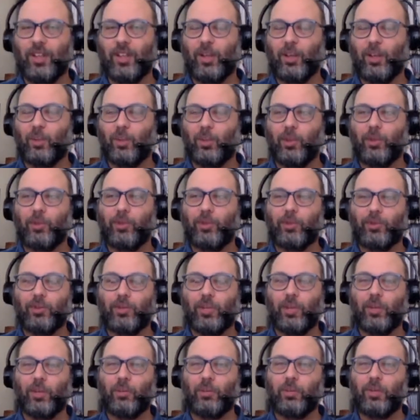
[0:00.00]
Both of
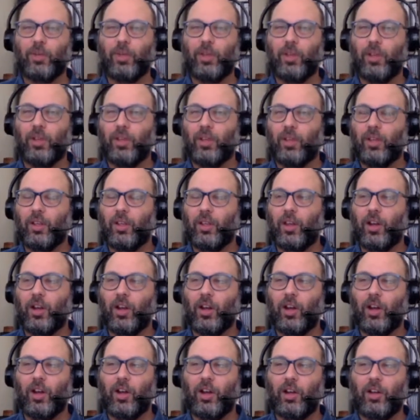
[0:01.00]
them
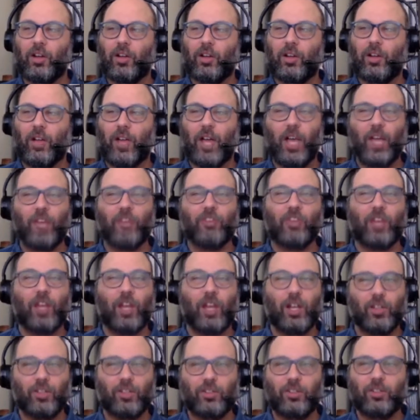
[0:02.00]
are
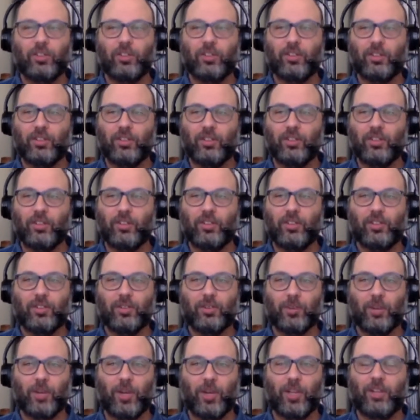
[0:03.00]
exiles,
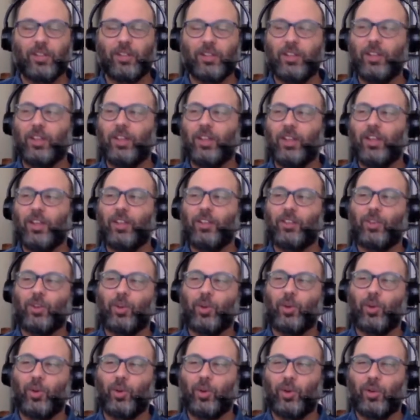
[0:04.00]
right?
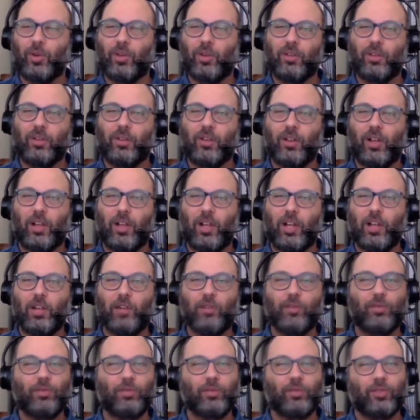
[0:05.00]
So a lot
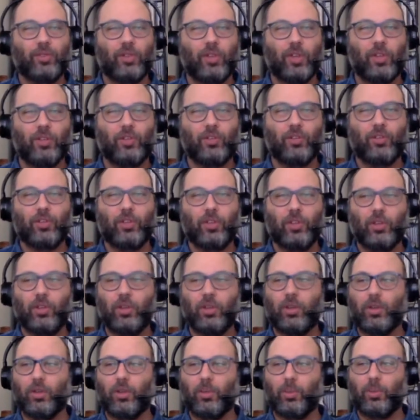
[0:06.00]
of interesting
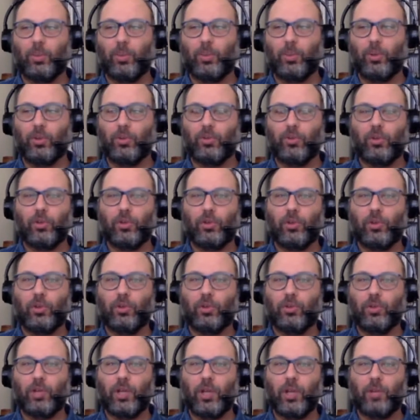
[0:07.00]
personal
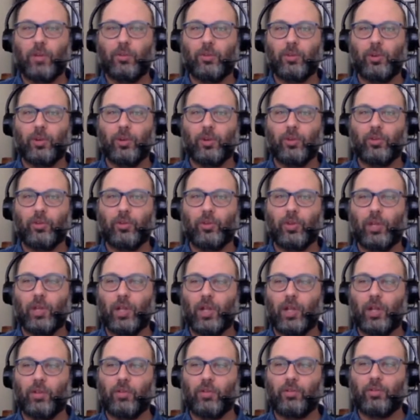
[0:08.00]
overlaps, but also a
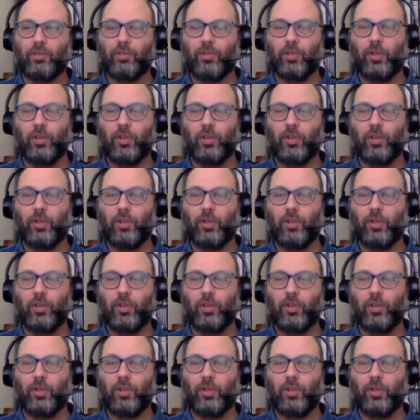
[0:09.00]
lot of